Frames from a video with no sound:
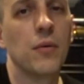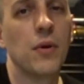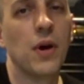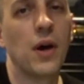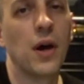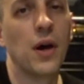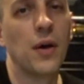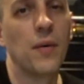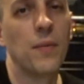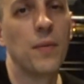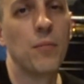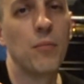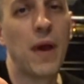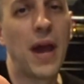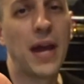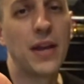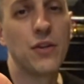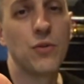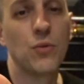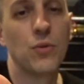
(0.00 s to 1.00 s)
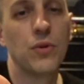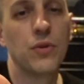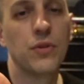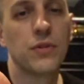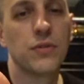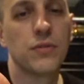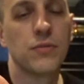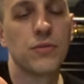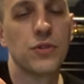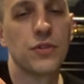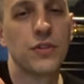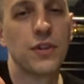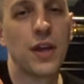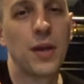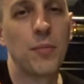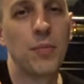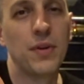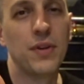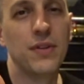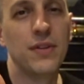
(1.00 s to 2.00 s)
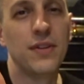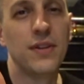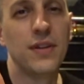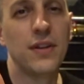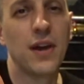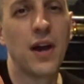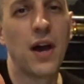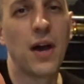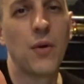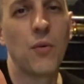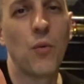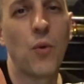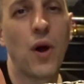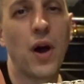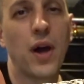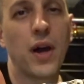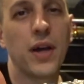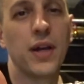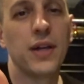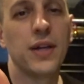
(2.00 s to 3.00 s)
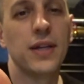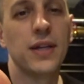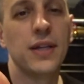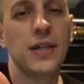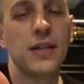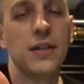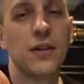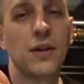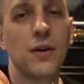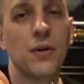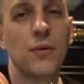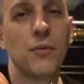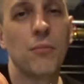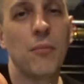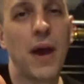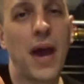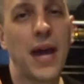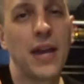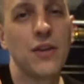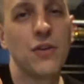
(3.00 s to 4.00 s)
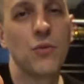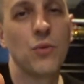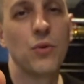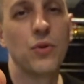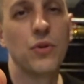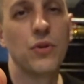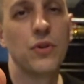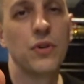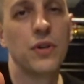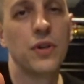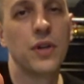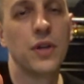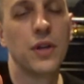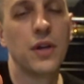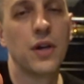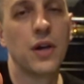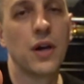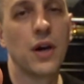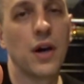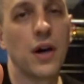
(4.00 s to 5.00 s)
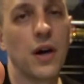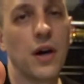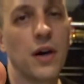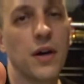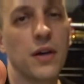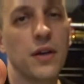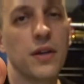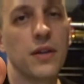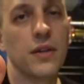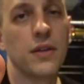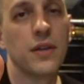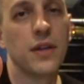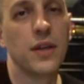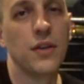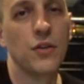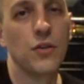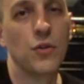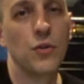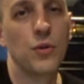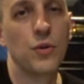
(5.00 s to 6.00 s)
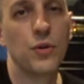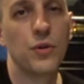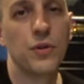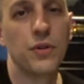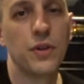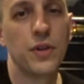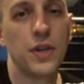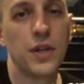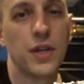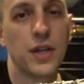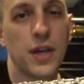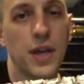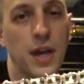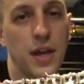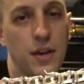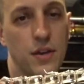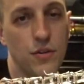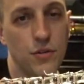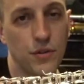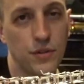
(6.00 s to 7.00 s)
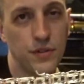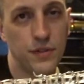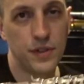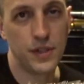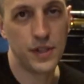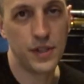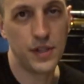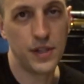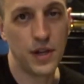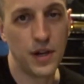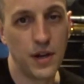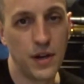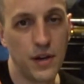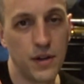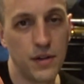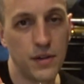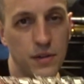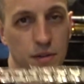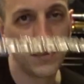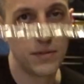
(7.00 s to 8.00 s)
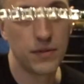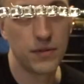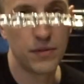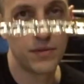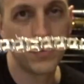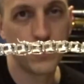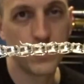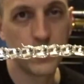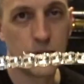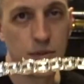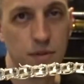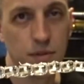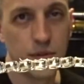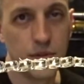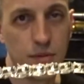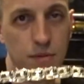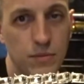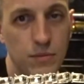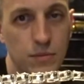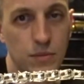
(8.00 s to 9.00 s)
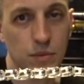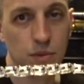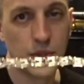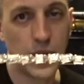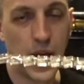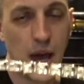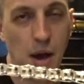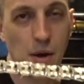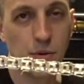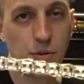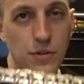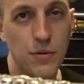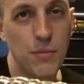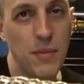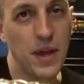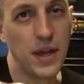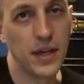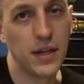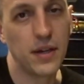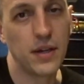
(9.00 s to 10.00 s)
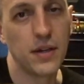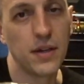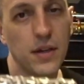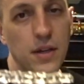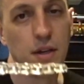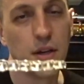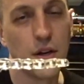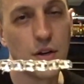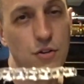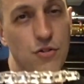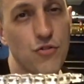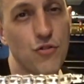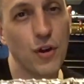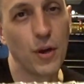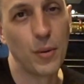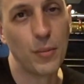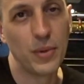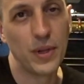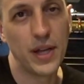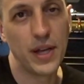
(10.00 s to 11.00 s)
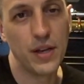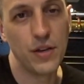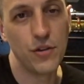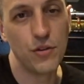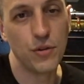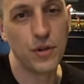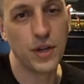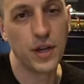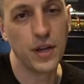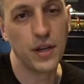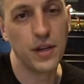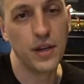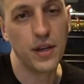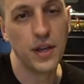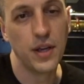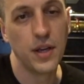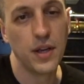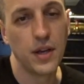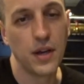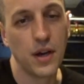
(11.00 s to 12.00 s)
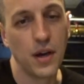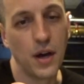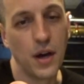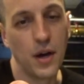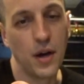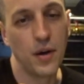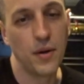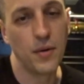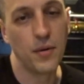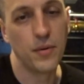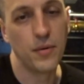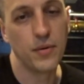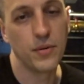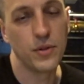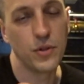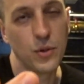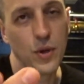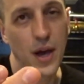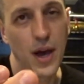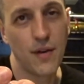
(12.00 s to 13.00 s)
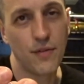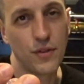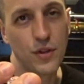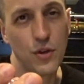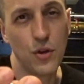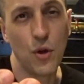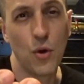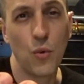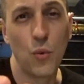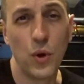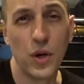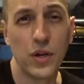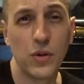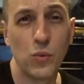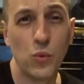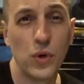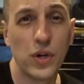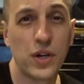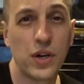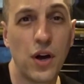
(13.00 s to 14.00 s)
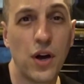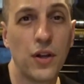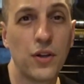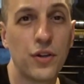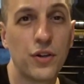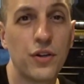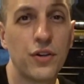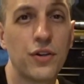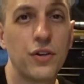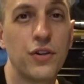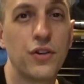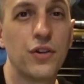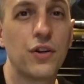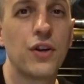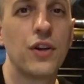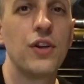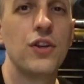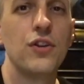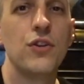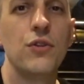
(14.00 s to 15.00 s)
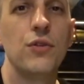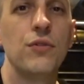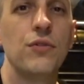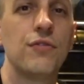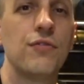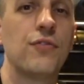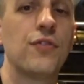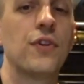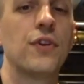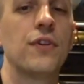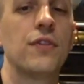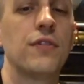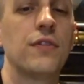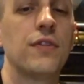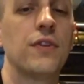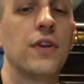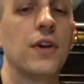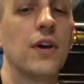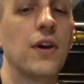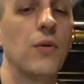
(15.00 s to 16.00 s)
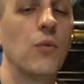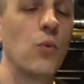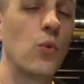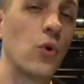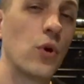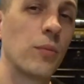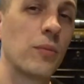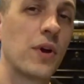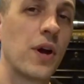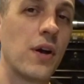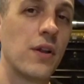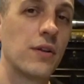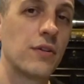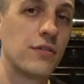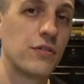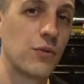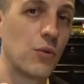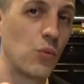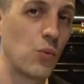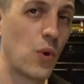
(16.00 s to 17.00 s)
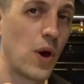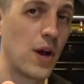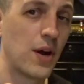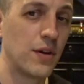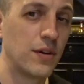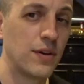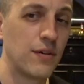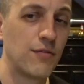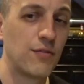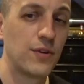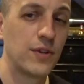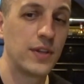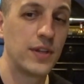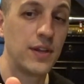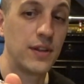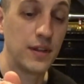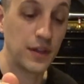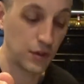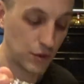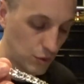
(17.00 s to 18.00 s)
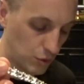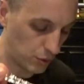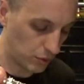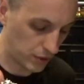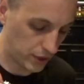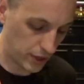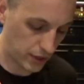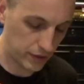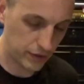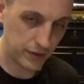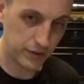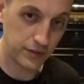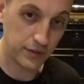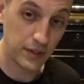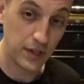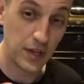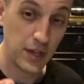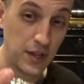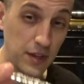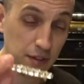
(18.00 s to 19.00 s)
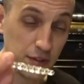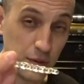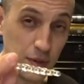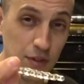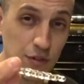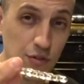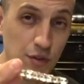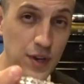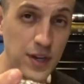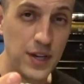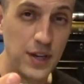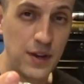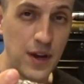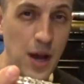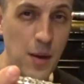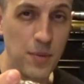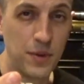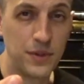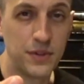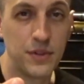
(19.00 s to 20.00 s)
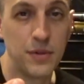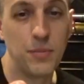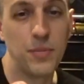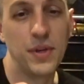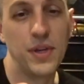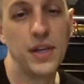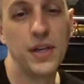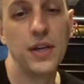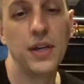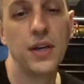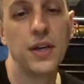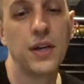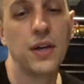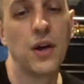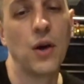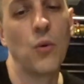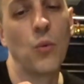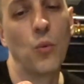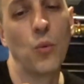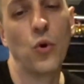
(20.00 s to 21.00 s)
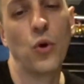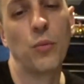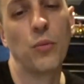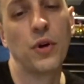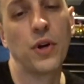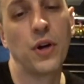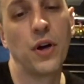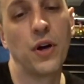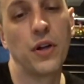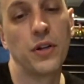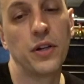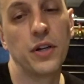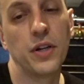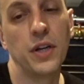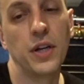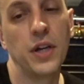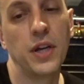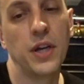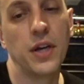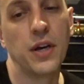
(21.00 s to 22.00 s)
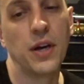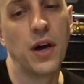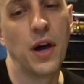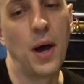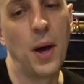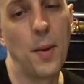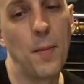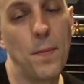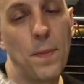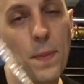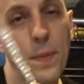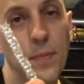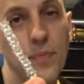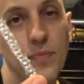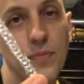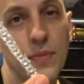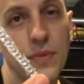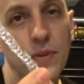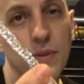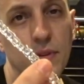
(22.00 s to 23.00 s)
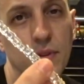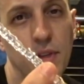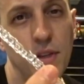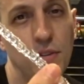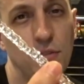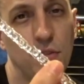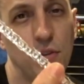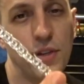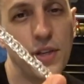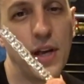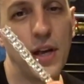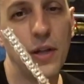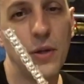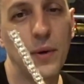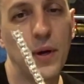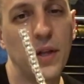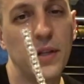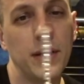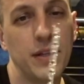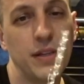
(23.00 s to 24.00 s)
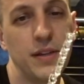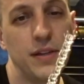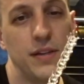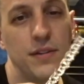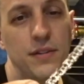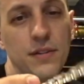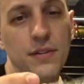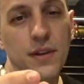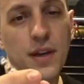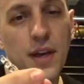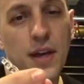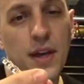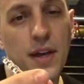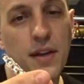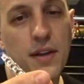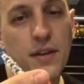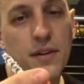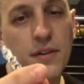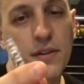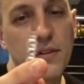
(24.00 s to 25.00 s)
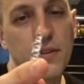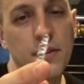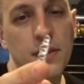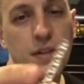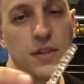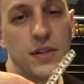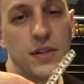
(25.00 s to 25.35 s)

uh, manual just type in DIY Eno manual uh, in Google and you'll see uh, how to make a string blade you could uh, you have to know what what color you're going to use first uh, warm colors are wired differently than cool colors so this right here happens to be a warmer color um, these are yellow LEDs and